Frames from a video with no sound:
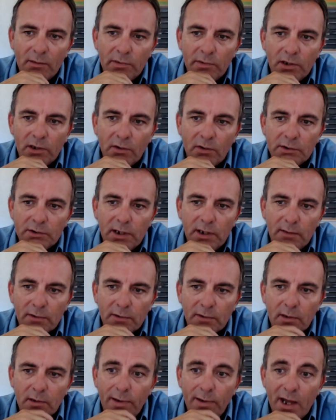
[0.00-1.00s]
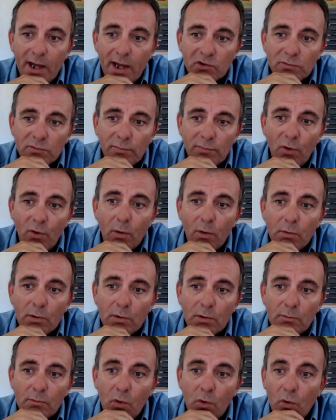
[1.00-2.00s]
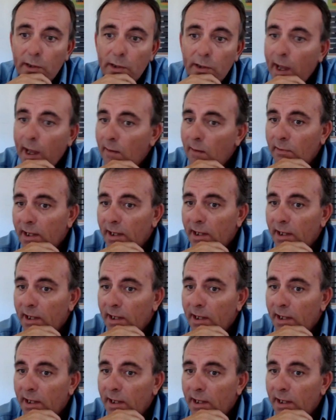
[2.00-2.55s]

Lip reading: happening because you have a compaction problem,